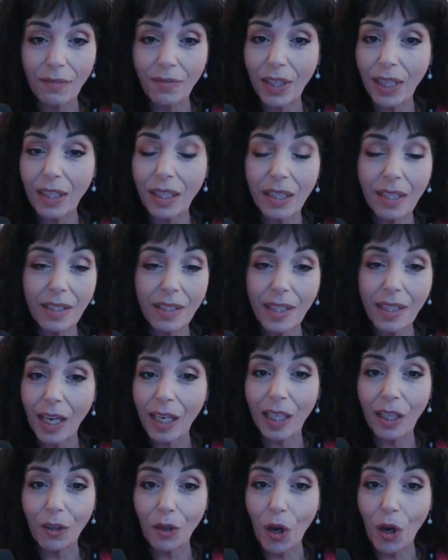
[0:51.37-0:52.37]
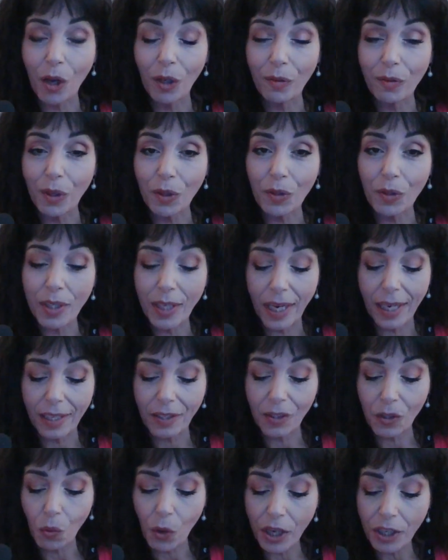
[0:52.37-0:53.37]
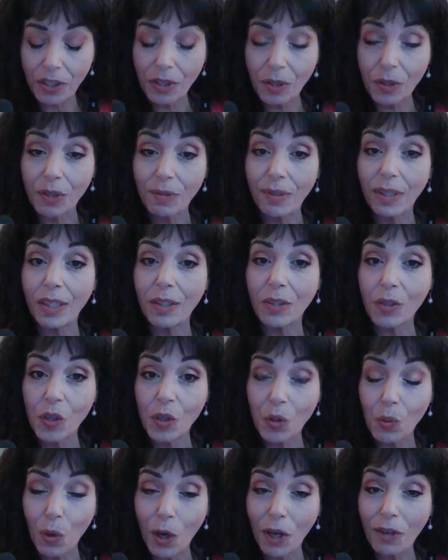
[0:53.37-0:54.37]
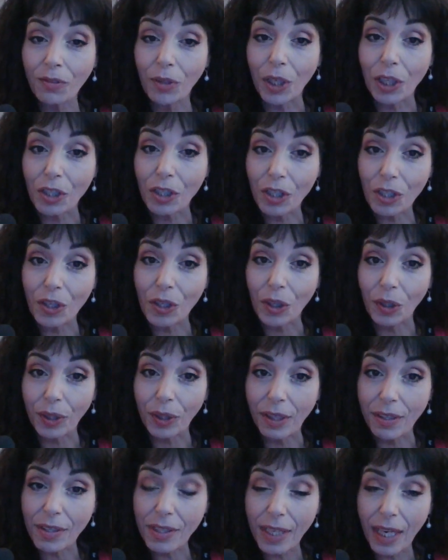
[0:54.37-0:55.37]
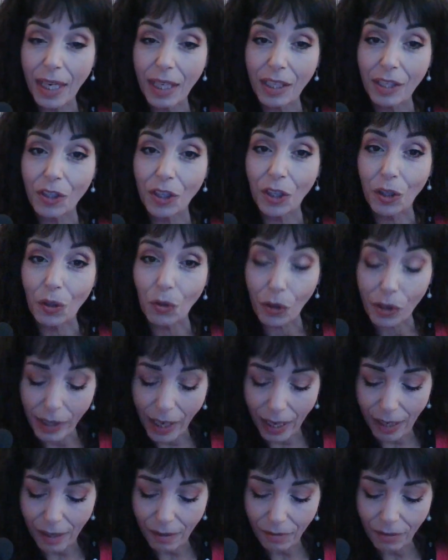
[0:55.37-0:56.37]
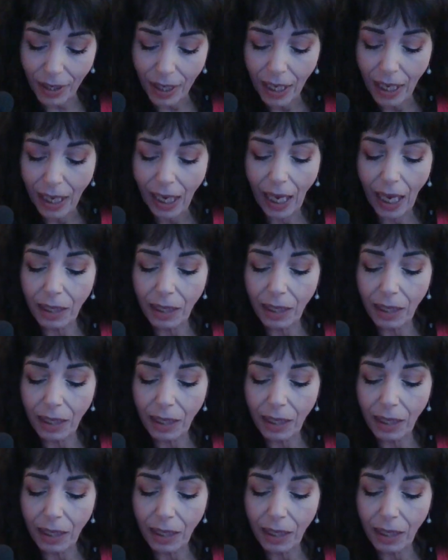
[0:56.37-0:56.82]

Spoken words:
Venus, any or all of those signs, watch those videos as well for additional insight into your life.